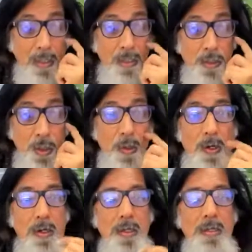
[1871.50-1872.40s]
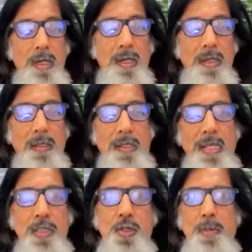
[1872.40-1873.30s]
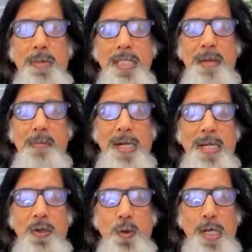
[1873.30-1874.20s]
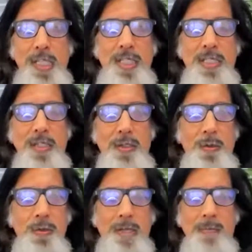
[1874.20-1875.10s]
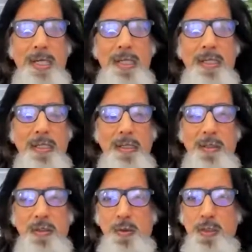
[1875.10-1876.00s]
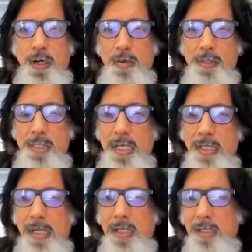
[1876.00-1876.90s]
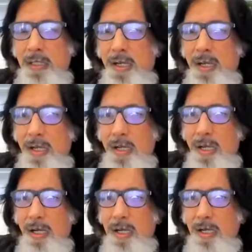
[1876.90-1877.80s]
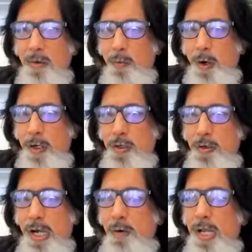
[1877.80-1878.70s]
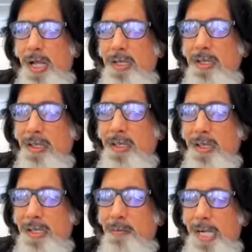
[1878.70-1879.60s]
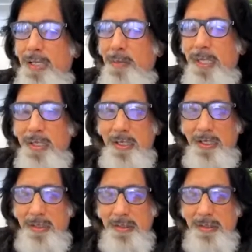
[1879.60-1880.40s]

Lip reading: So there should be somebody to question you, somebody to sort of say that what you have done, it might be,